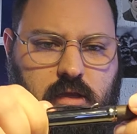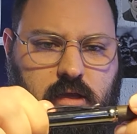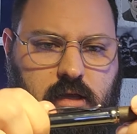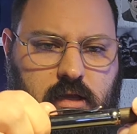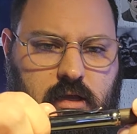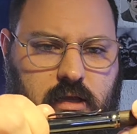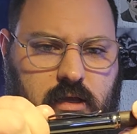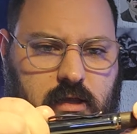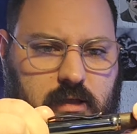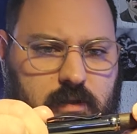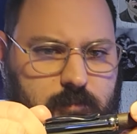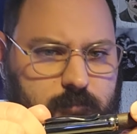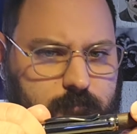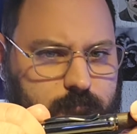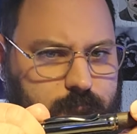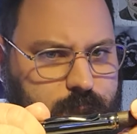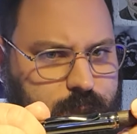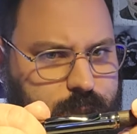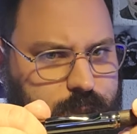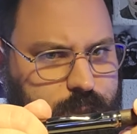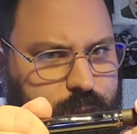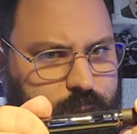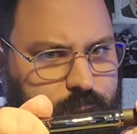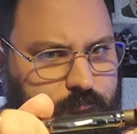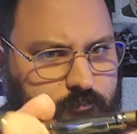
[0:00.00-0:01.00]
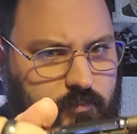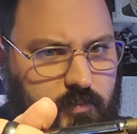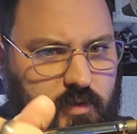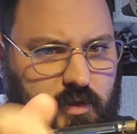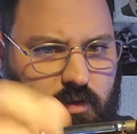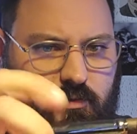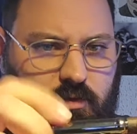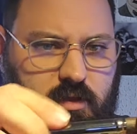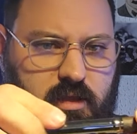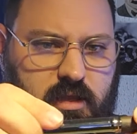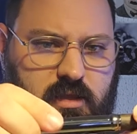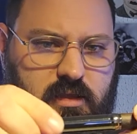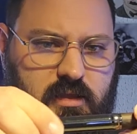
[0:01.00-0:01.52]

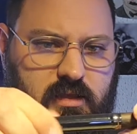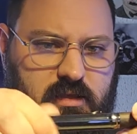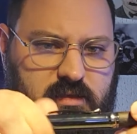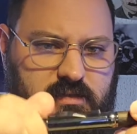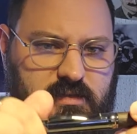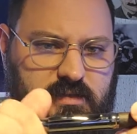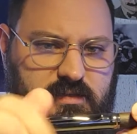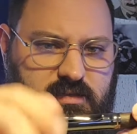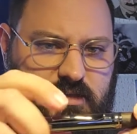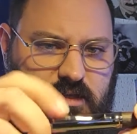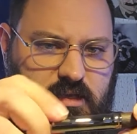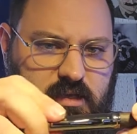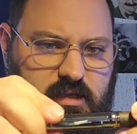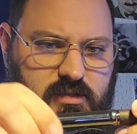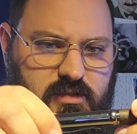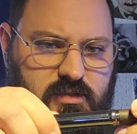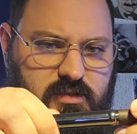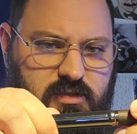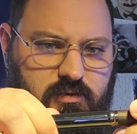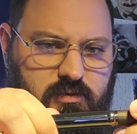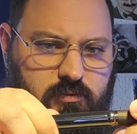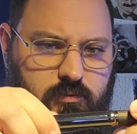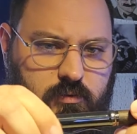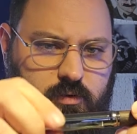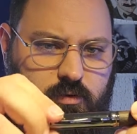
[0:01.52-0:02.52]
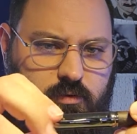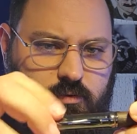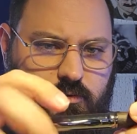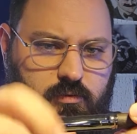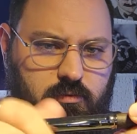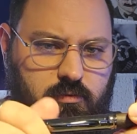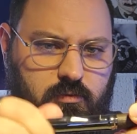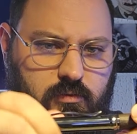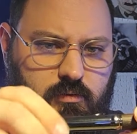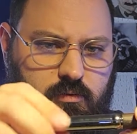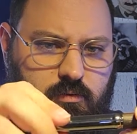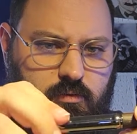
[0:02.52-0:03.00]
Okay, is this unscrew?